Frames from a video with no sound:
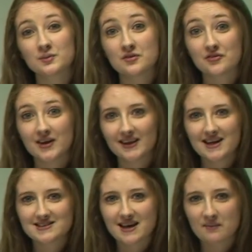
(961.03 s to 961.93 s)
we've really
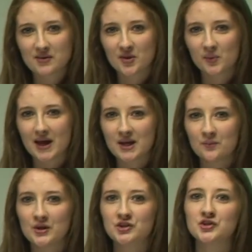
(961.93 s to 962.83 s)
examined the way in
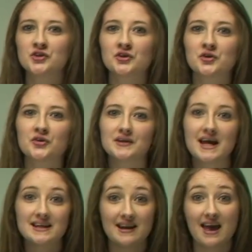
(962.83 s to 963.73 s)
which you can
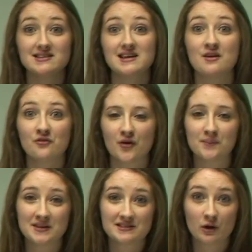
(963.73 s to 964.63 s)
create an essay from
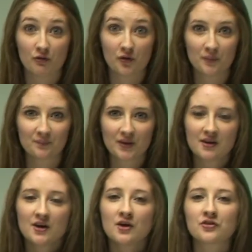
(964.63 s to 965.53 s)
this novel.
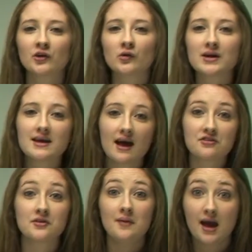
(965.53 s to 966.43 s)
So looking at
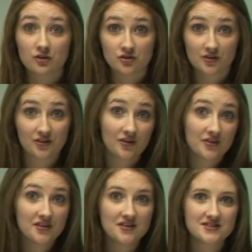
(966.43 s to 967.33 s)
some extra
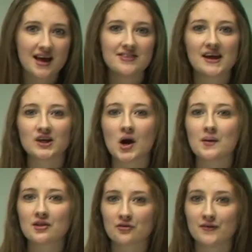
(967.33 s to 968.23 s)
sources and then
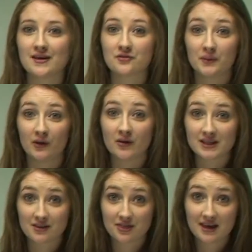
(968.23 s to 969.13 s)
going through these
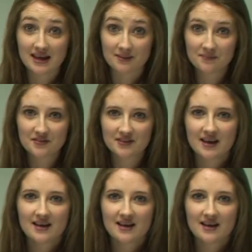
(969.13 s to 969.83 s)
belonging themes,